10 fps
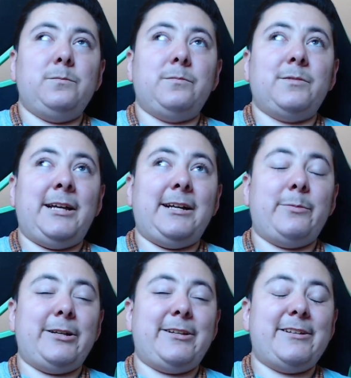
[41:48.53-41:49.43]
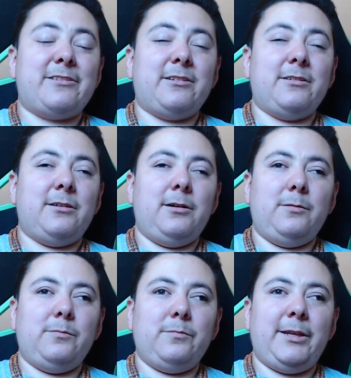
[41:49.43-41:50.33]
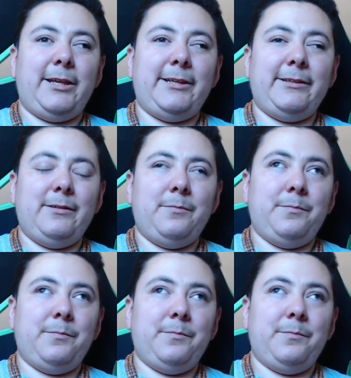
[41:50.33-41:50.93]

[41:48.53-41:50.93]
like my teacher, he